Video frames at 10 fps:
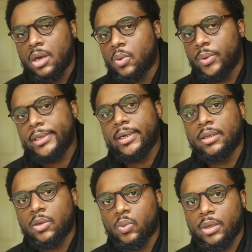when
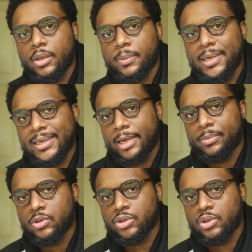dealing with being
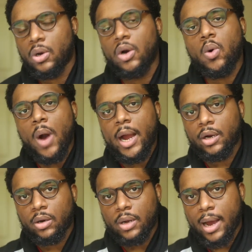able to
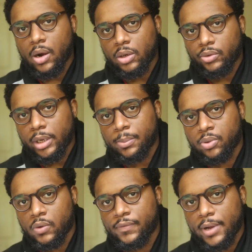acquire our credit
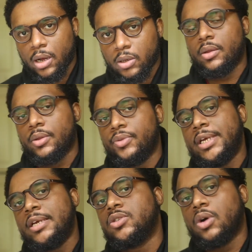profiles.
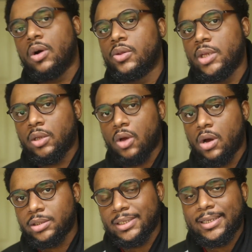These are the
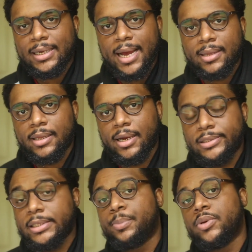laws and the guidelines
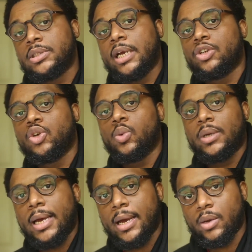that protect you
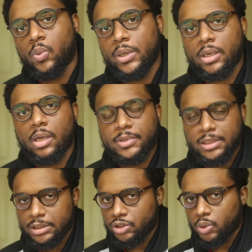and I when it comes to
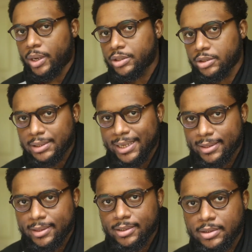situations
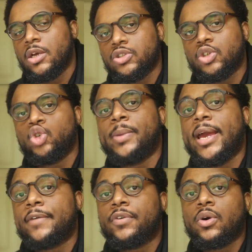like this. So you may
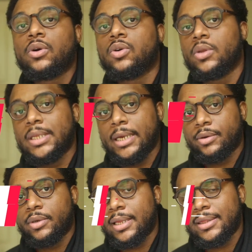have heard on the
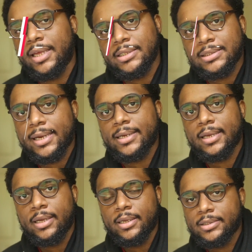internet things like
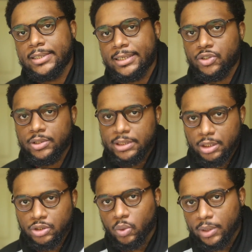Section
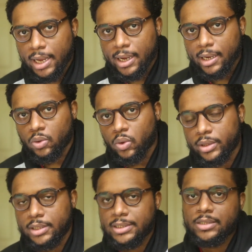609 or
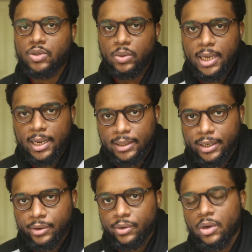the 609
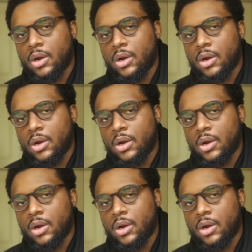letter